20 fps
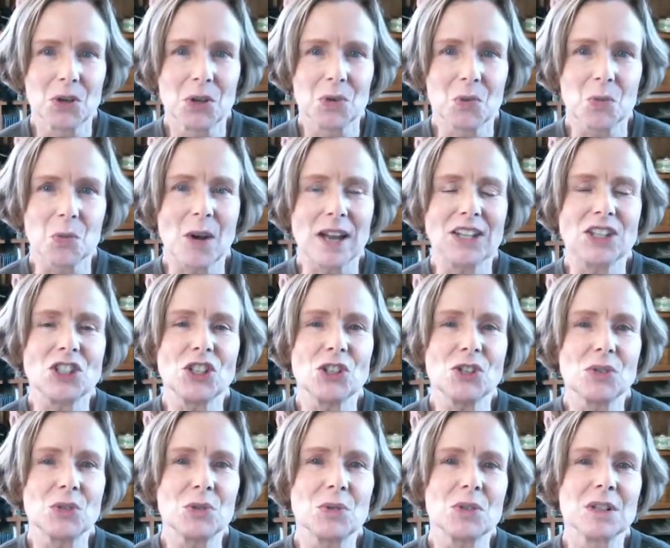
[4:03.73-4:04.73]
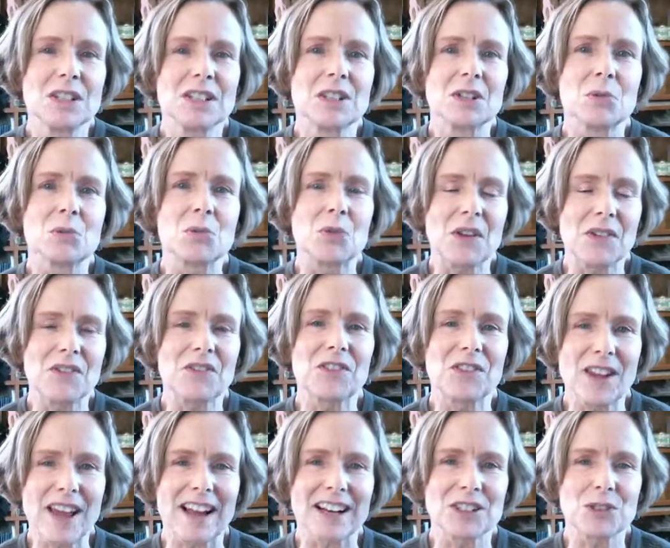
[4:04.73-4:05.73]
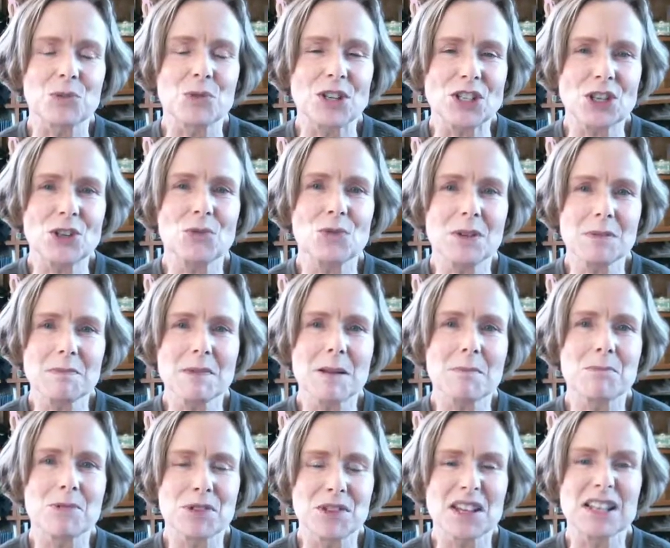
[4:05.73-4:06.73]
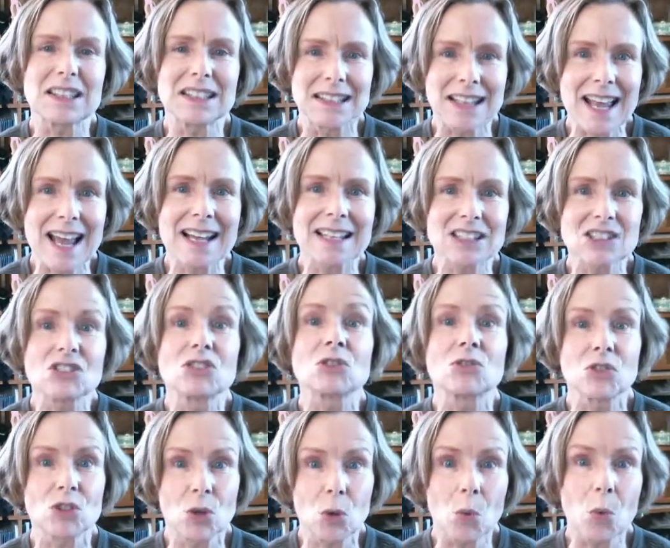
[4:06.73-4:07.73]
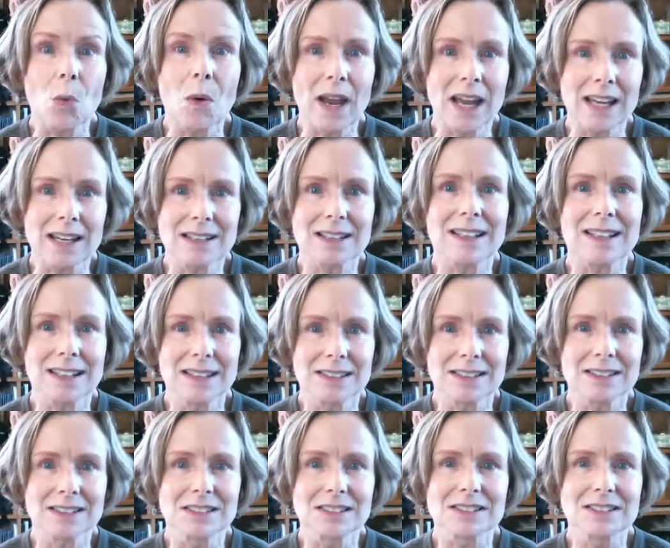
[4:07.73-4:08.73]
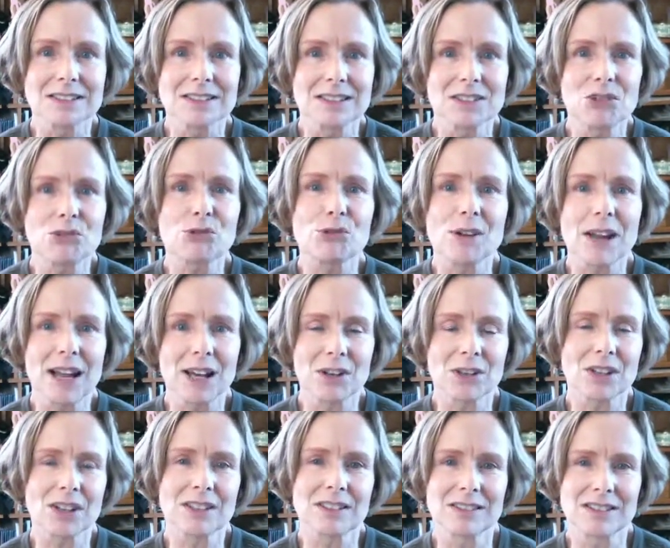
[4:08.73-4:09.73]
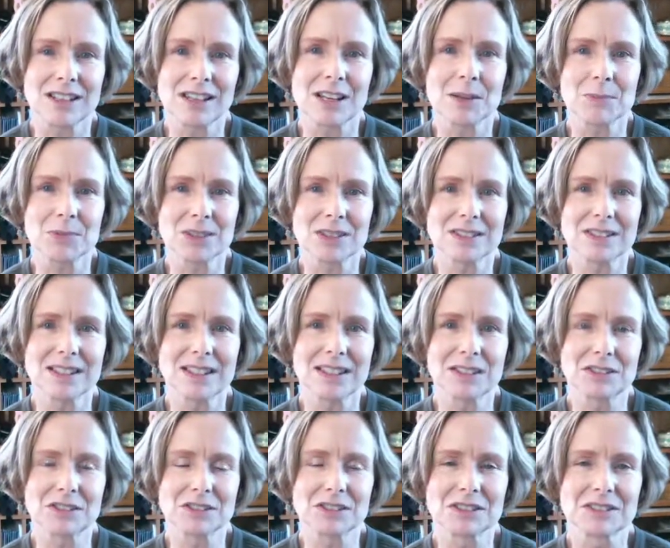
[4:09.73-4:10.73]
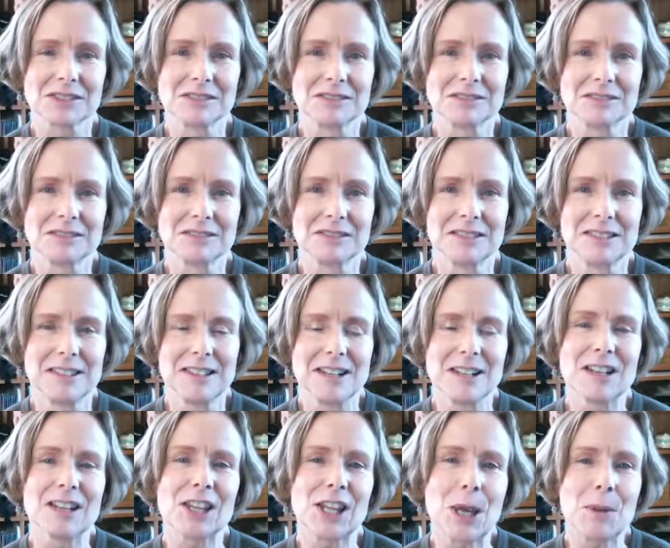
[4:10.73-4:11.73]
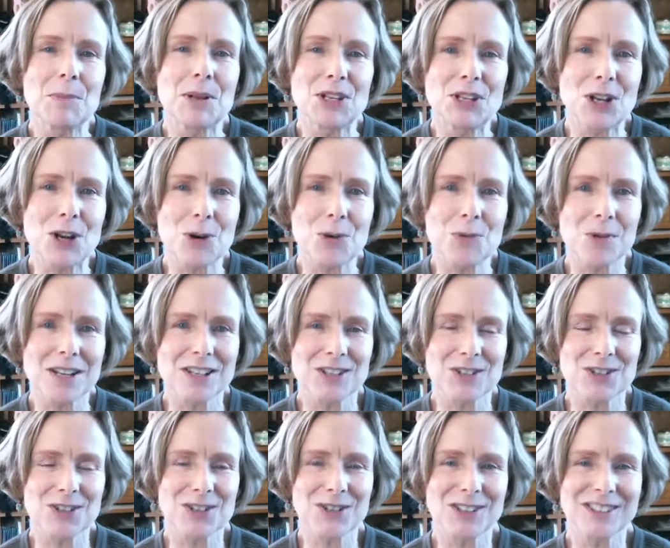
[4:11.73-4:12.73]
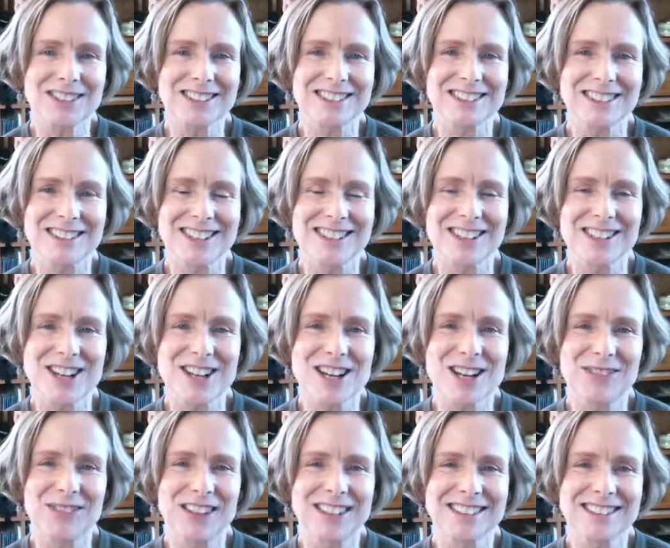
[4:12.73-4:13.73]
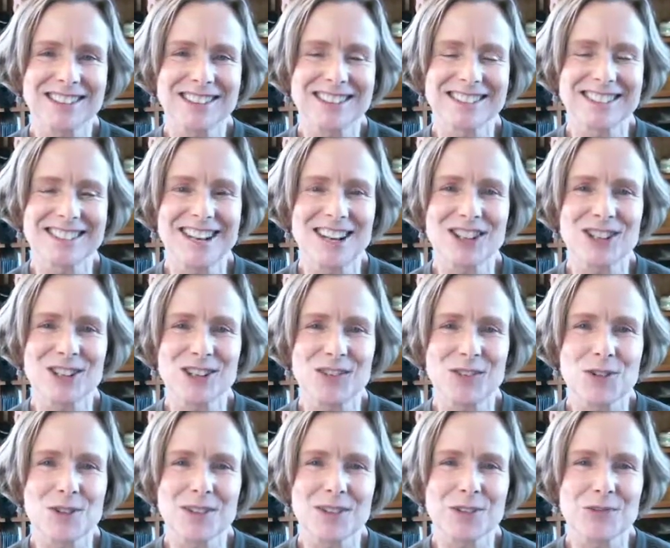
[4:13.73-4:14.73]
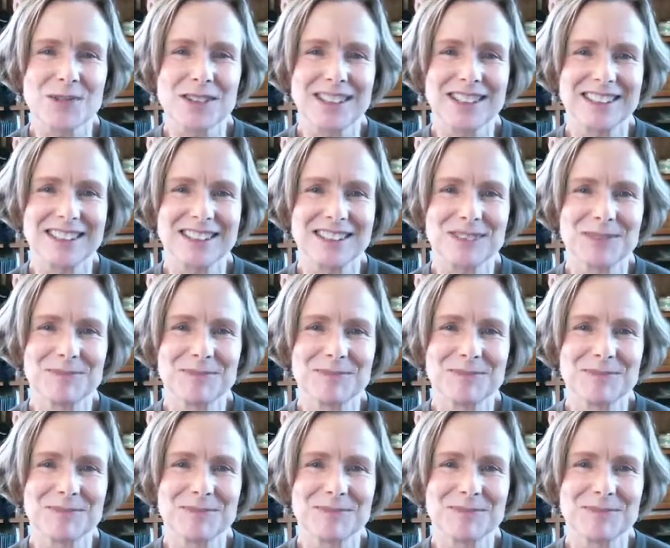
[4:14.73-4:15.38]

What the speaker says: When you reflect, when you remember that that's the way it is throughout the ups and downs. Let me know what you notice in the comments. I look forward to reading them.